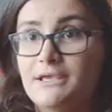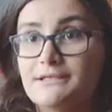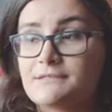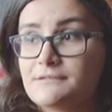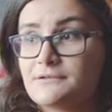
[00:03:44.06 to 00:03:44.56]

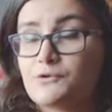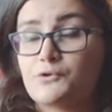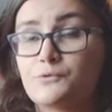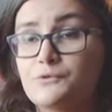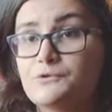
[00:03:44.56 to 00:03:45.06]
It's
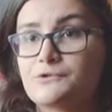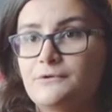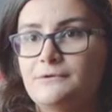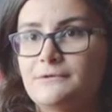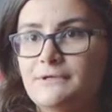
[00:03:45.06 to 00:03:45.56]

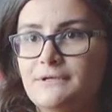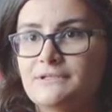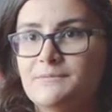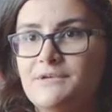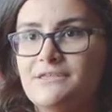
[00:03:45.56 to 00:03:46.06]
crucial
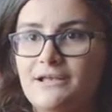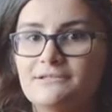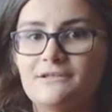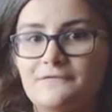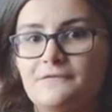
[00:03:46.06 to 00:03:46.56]
to be
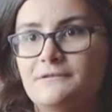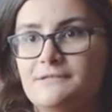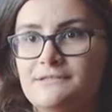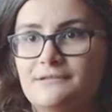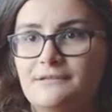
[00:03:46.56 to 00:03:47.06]
that
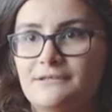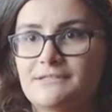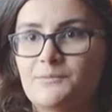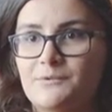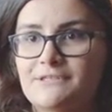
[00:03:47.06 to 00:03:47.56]
difference in
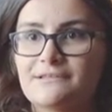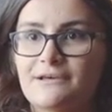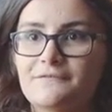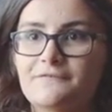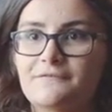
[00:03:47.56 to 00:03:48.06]
someone's
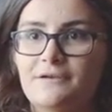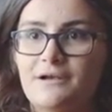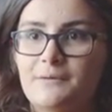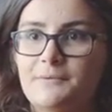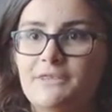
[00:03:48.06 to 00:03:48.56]
life.
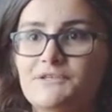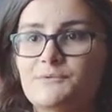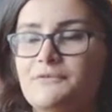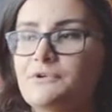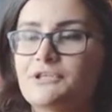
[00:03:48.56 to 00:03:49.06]
And that's
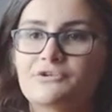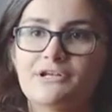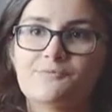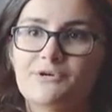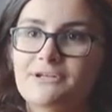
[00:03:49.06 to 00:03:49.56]
what I've really
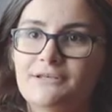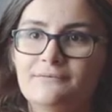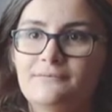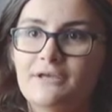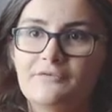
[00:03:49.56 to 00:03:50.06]
tried to put
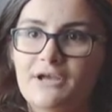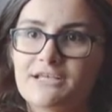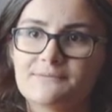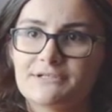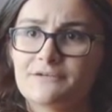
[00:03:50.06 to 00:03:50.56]
in every
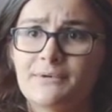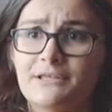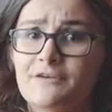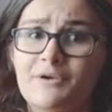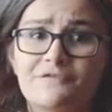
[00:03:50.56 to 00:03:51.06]
aspect of my
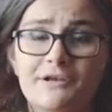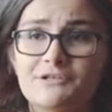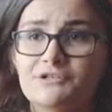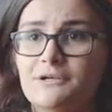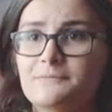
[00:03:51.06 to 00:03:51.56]
life, my
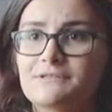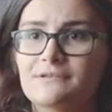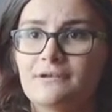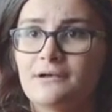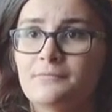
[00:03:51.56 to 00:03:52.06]
friendships,
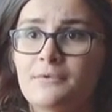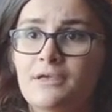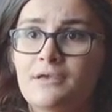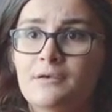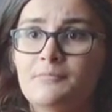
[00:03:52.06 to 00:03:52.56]

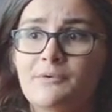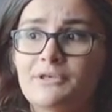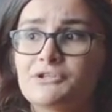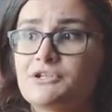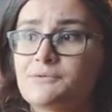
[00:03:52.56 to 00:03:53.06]
my
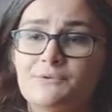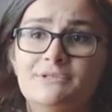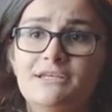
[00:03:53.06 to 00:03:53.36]
relationships with